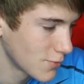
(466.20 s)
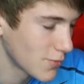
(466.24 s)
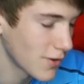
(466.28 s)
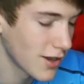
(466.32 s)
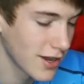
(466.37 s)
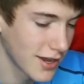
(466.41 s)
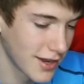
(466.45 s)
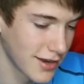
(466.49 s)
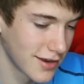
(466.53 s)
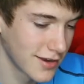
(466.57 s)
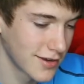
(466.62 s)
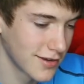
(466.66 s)

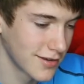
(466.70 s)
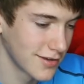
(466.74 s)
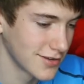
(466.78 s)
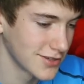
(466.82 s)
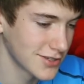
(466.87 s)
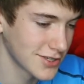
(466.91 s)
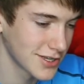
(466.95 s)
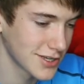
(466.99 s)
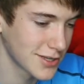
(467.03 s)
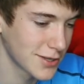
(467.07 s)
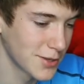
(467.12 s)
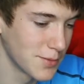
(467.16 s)
Why?
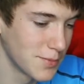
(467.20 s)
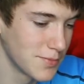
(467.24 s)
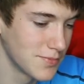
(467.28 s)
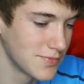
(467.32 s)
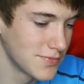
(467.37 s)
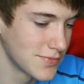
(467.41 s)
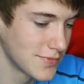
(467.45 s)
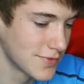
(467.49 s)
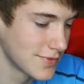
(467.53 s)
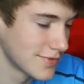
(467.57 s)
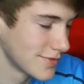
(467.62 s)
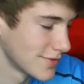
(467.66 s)
It's like the,
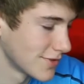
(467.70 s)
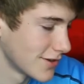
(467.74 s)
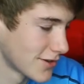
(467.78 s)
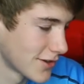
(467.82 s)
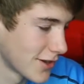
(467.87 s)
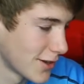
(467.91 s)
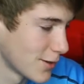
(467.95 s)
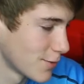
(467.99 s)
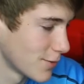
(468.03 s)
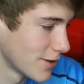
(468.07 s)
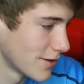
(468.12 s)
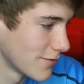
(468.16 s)

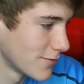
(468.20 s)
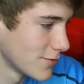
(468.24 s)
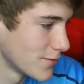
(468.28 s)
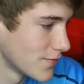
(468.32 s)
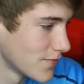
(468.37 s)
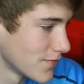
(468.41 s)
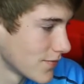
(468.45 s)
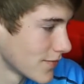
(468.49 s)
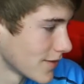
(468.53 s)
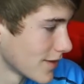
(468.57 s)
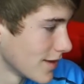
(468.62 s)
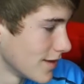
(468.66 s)
okay, whatever.
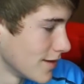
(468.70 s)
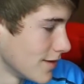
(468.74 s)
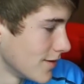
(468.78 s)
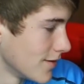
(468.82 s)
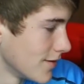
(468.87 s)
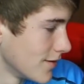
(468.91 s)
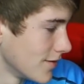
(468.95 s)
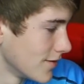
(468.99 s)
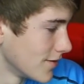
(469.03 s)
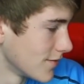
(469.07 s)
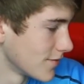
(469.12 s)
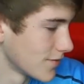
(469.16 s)

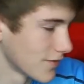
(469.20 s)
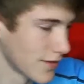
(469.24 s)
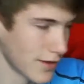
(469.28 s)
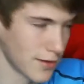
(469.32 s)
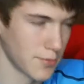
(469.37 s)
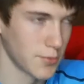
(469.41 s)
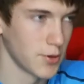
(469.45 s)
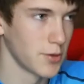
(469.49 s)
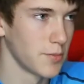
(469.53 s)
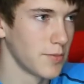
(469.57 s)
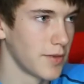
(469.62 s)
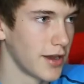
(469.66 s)

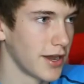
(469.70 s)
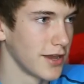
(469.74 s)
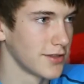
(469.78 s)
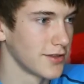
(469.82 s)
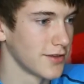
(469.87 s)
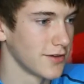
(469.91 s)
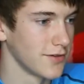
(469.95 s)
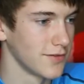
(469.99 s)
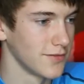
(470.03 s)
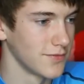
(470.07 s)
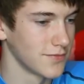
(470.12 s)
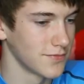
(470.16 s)
I'm gonna buy it
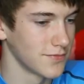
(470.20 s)
though.